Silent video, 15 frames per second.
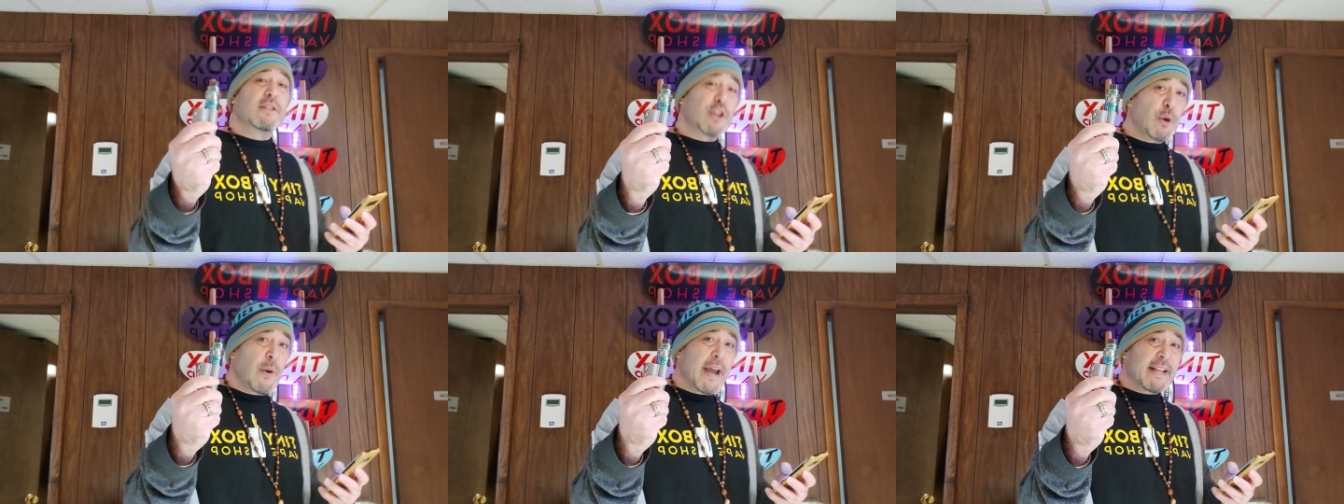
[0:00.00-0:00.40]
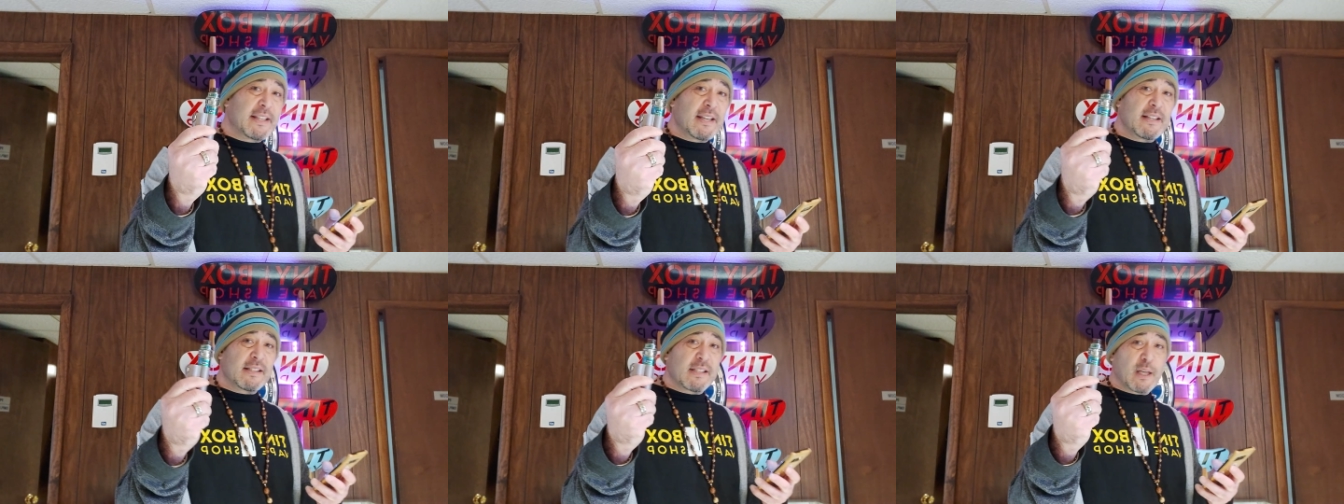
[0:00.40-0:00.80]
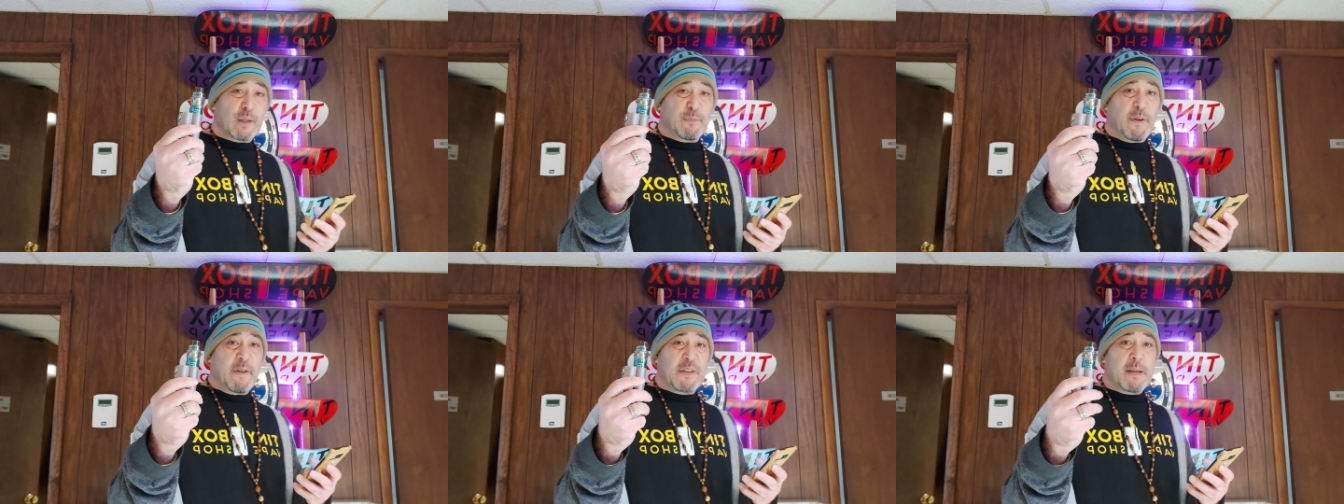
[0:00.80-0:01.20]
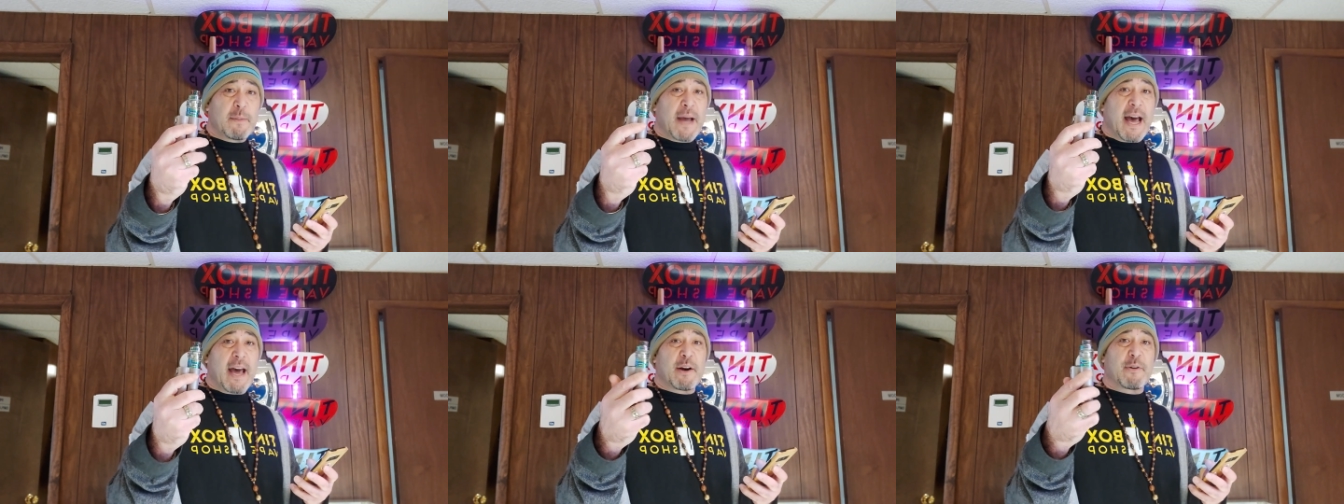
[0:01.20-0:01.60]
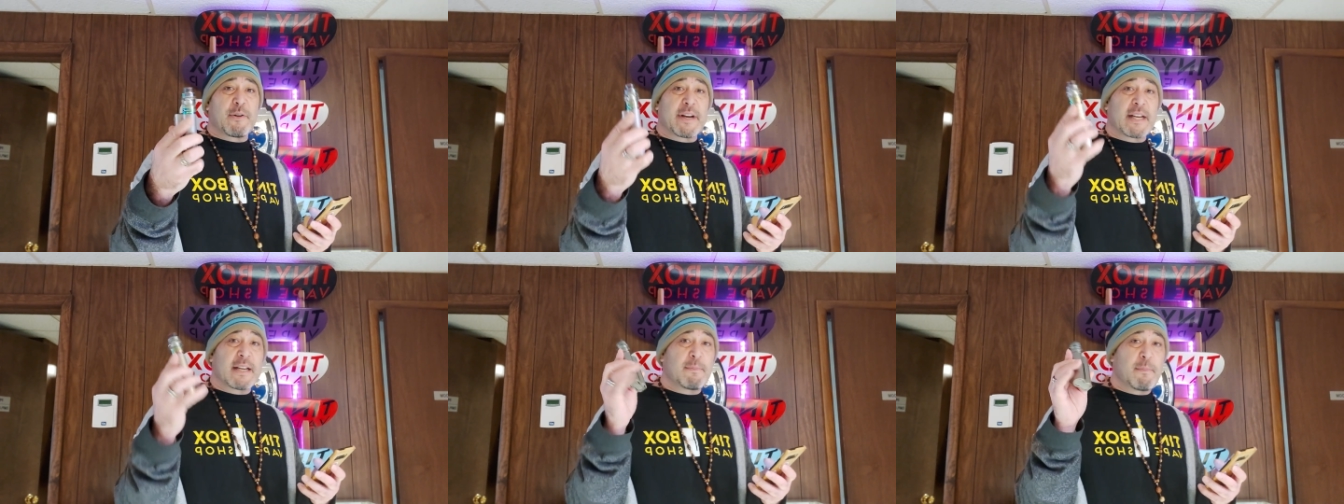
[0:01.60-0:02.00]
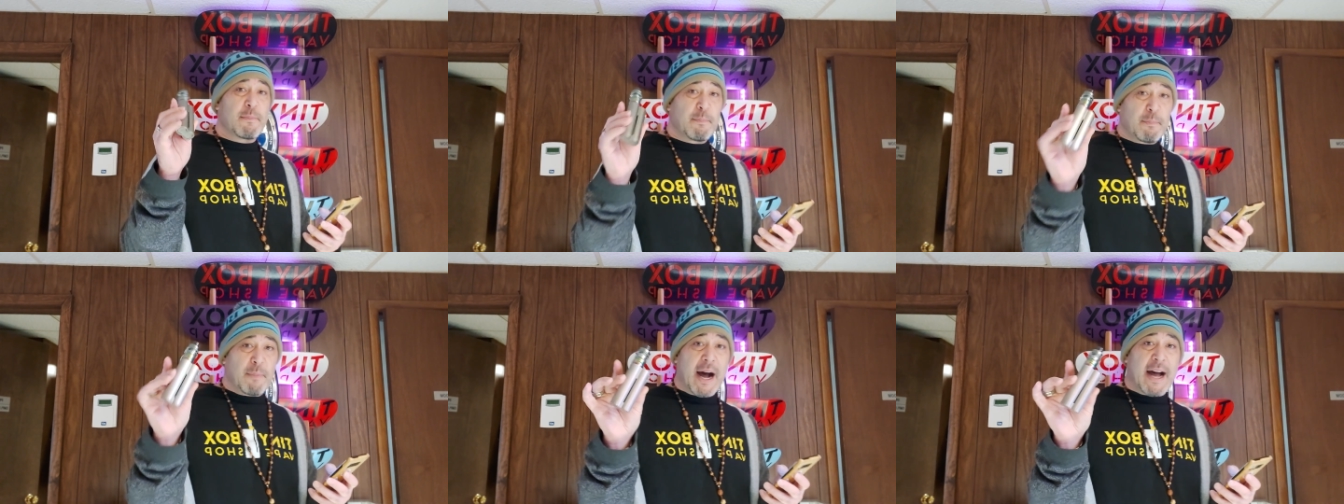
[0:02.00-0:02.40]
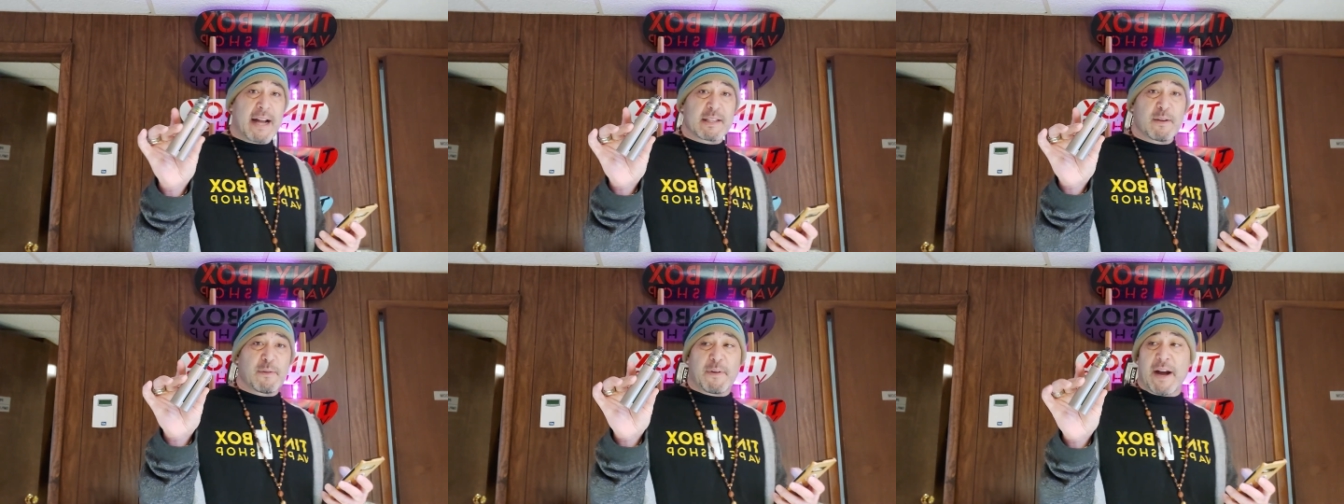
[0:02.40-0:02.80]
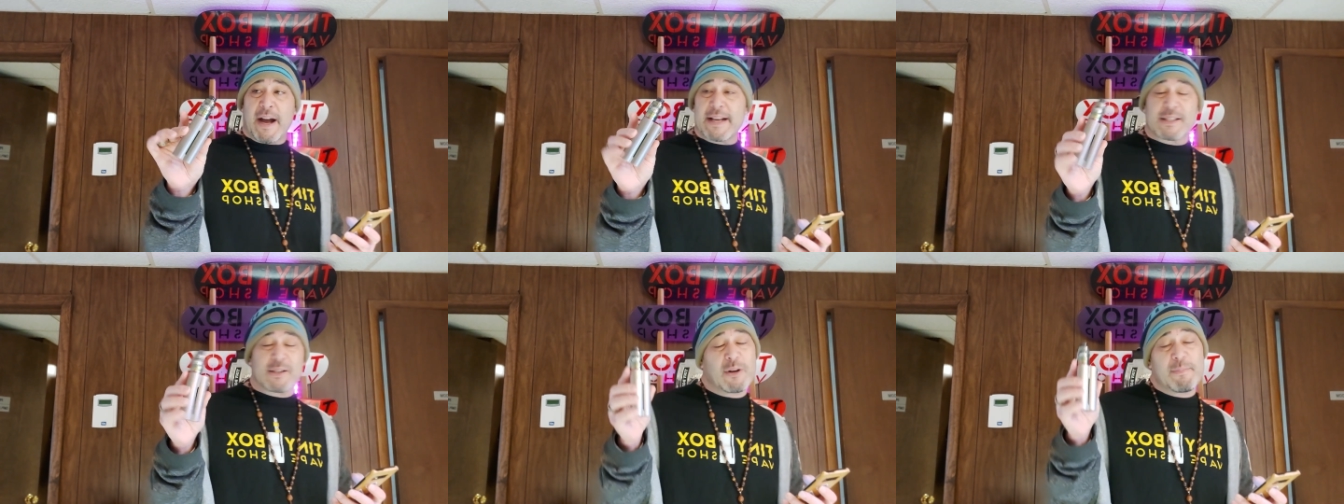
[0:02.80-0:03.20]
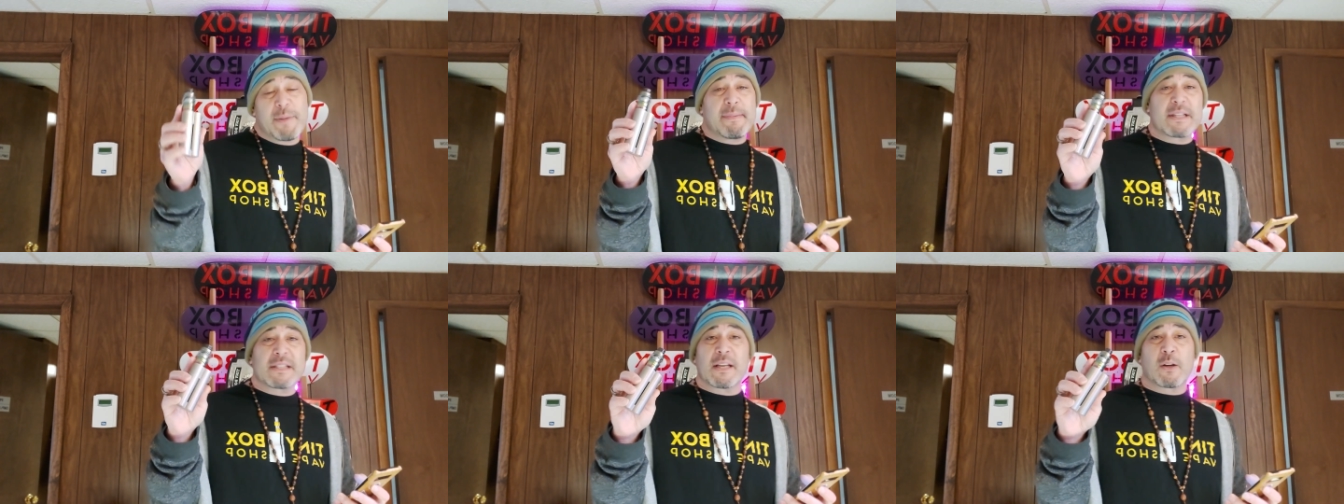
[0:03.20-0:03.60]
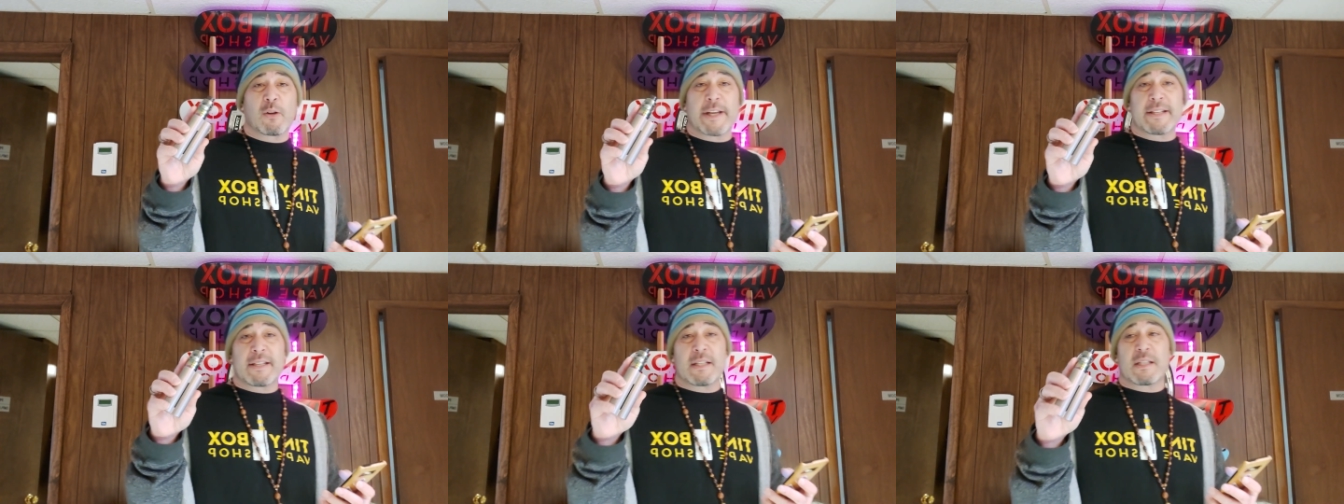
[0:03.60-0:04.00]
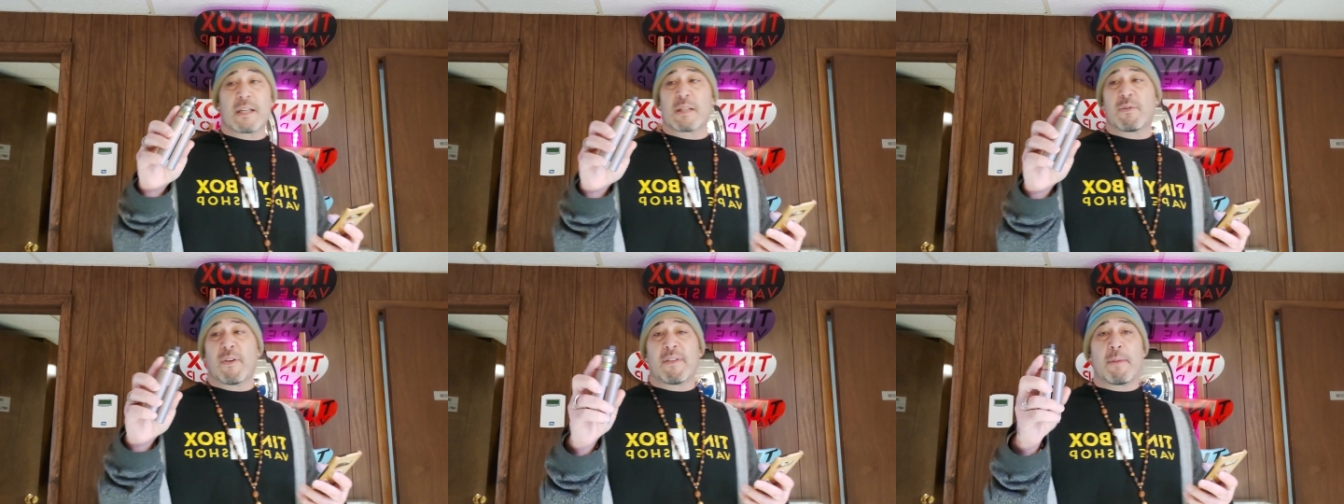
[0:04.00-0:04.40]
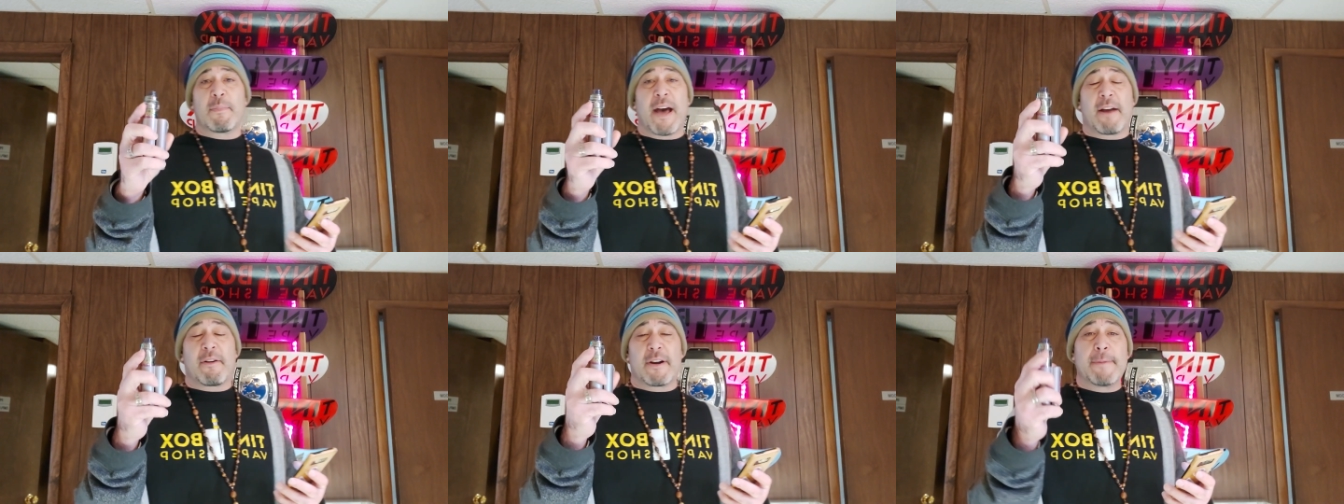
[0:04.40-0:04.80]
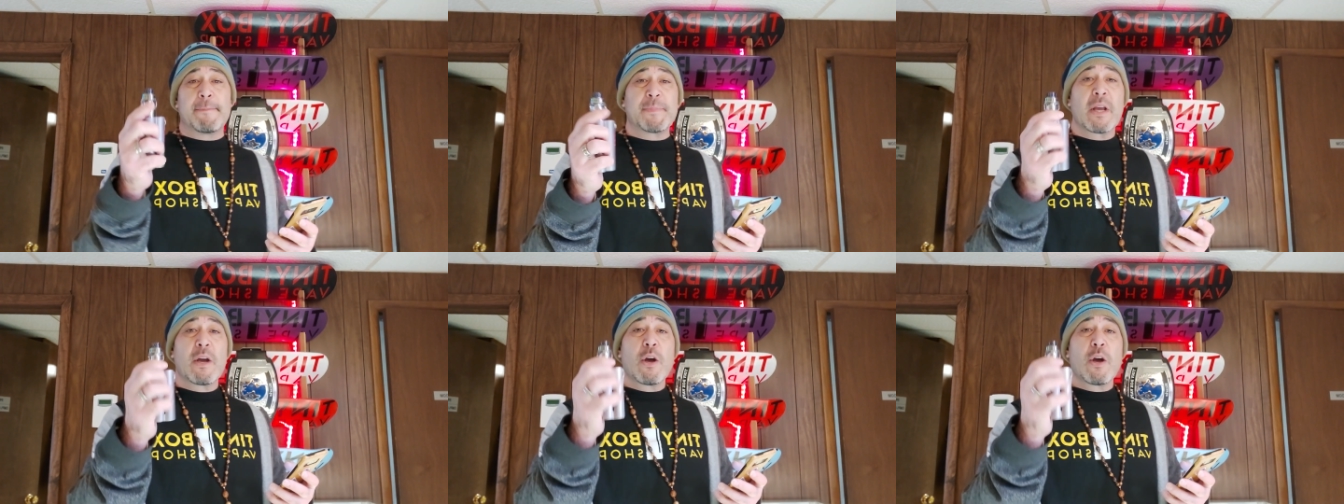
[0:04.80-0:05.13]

218-650 battery mod device, or maybe single 18650 battery